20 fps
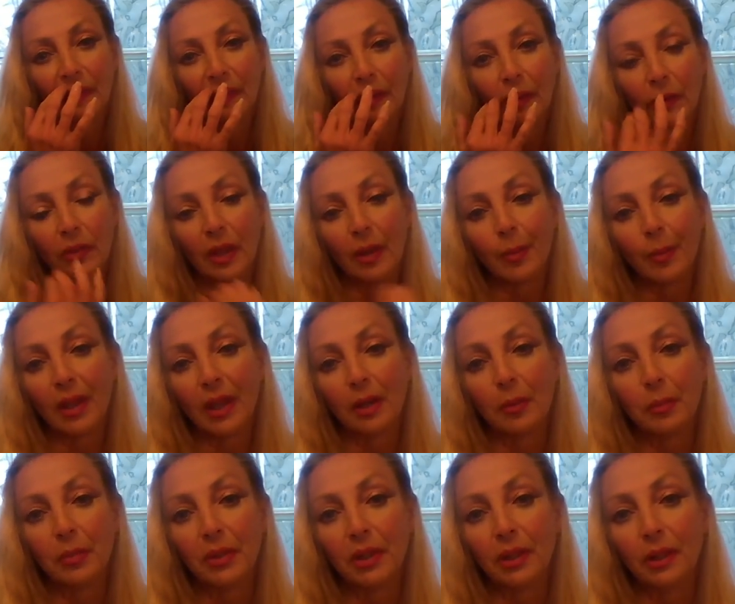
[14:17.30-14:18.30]
So they made a
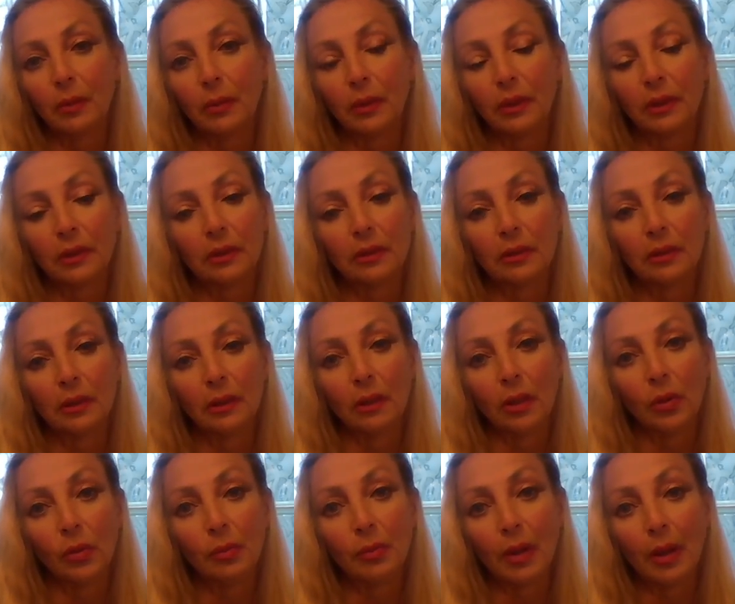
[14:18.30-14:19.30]
bid at what the
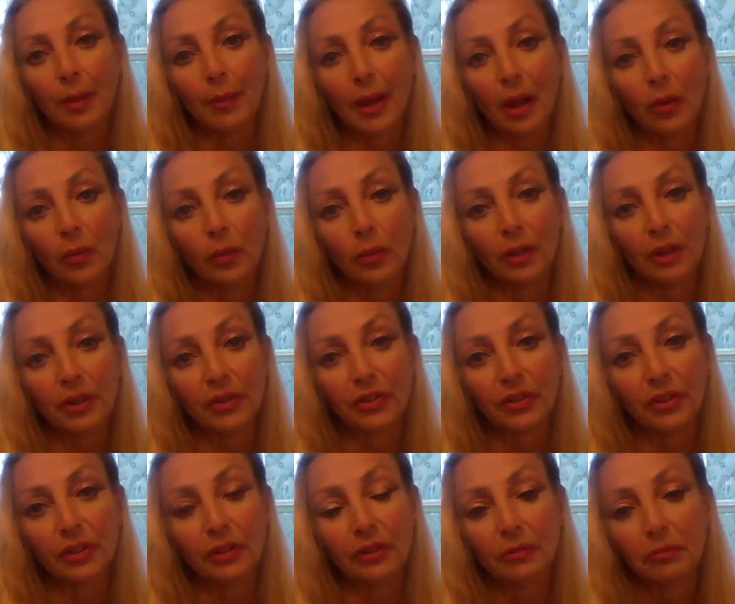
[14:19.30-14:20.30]
loan amount
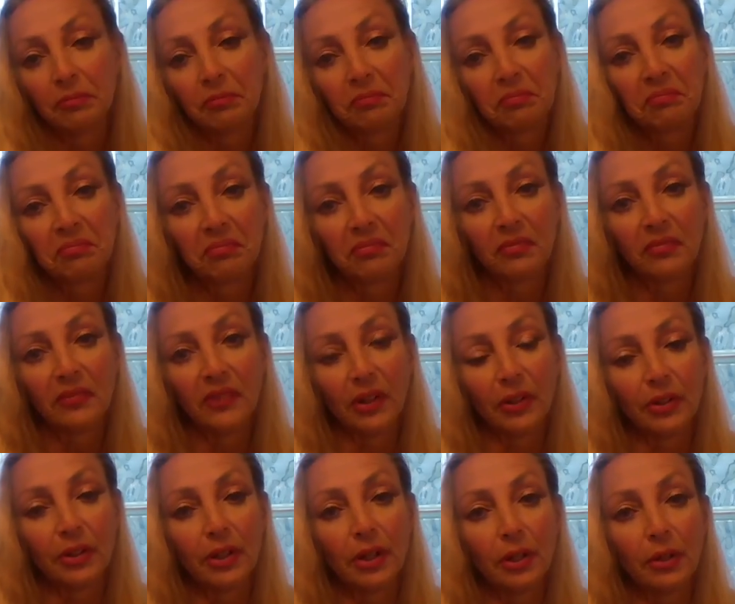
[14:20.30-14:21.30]
was, and there
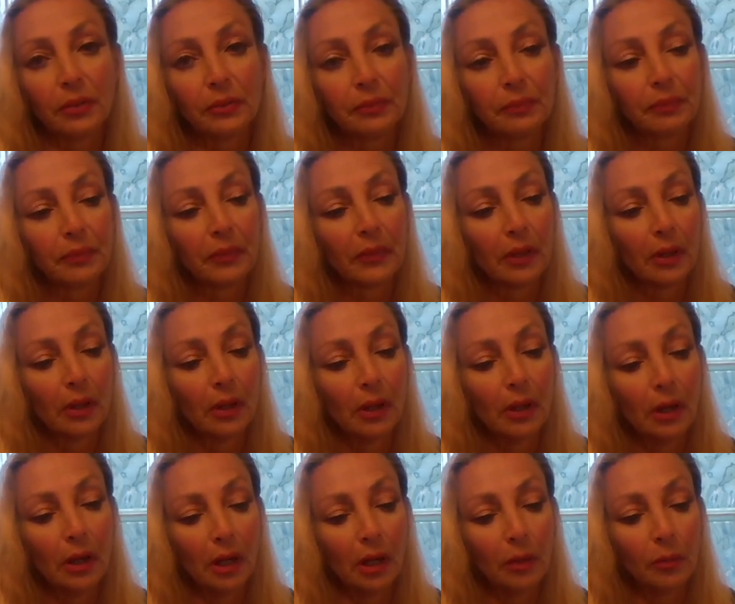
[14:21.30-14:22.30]
you go.
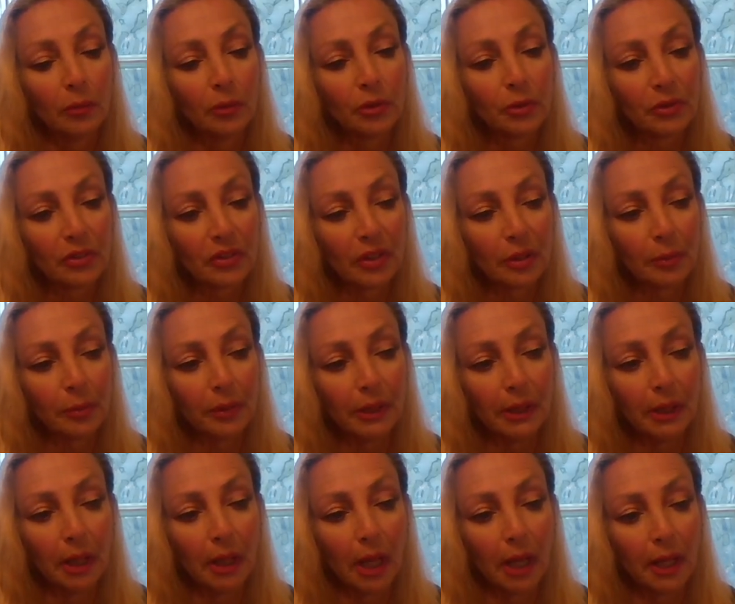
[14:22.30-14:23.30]
Which was a
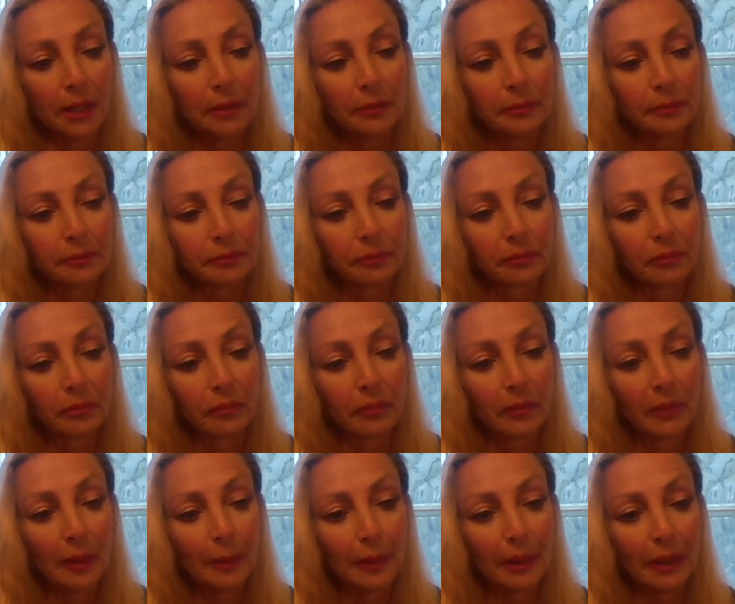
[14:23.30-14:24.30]
complete lie.
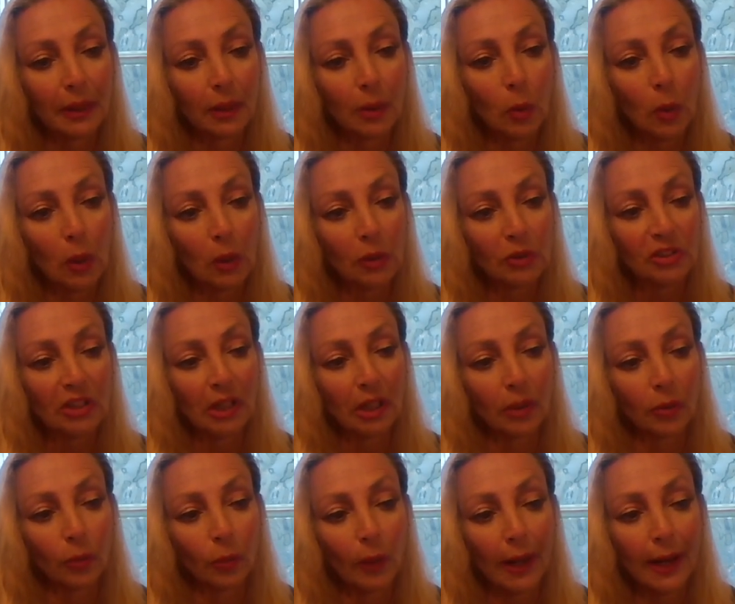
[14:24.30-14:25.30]
But
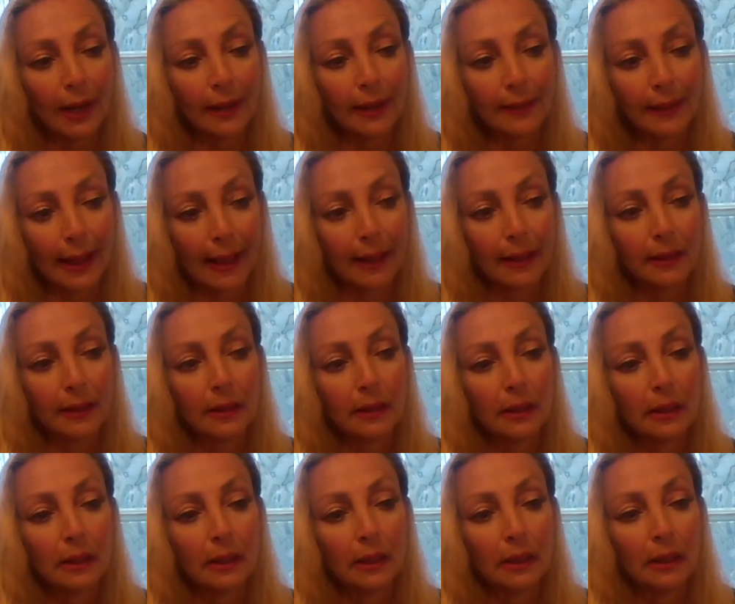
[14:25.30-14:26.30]
Kowalczyk ran that.
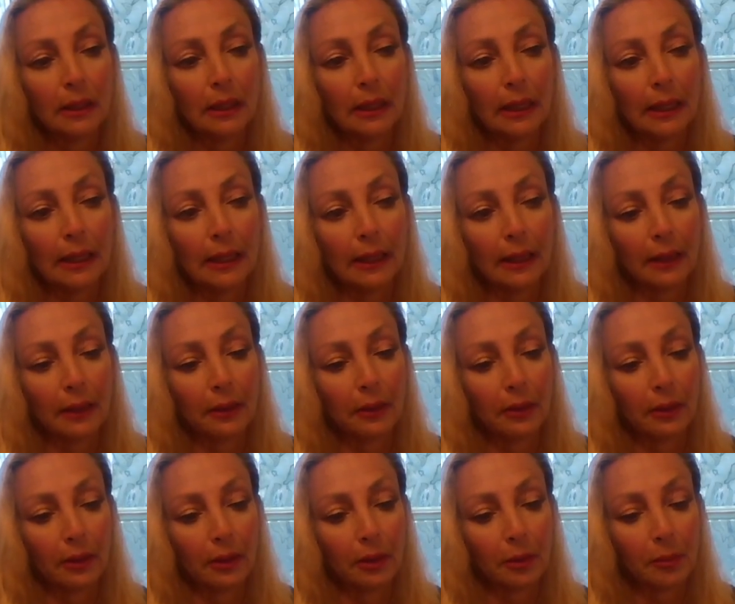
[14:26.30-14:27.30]
And
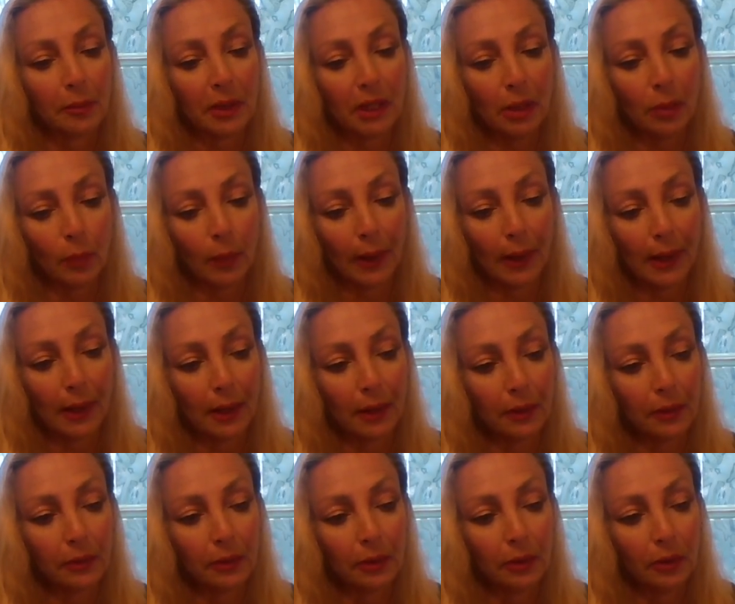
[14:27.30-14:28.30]
he
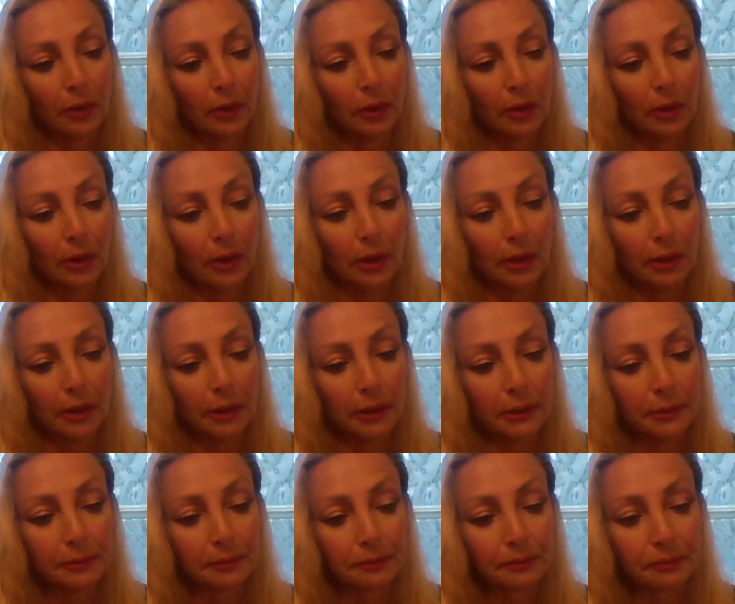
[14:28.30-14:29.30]
ran
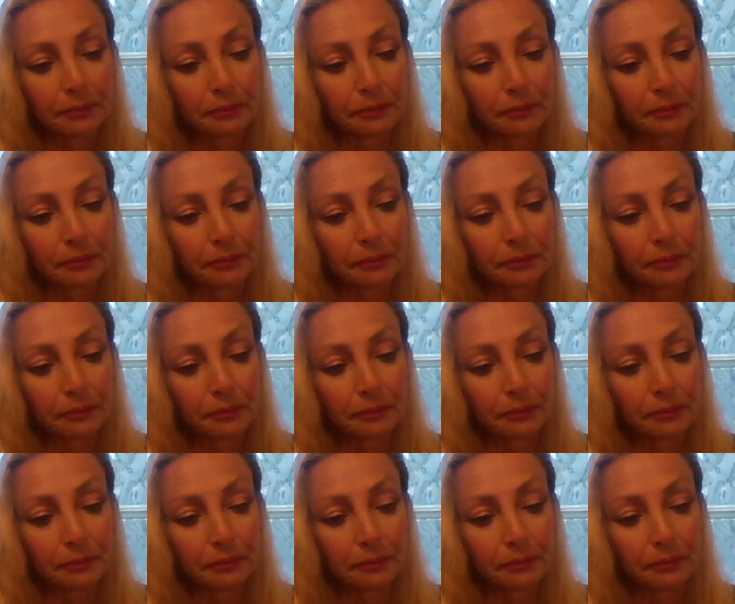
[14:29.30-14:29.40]
a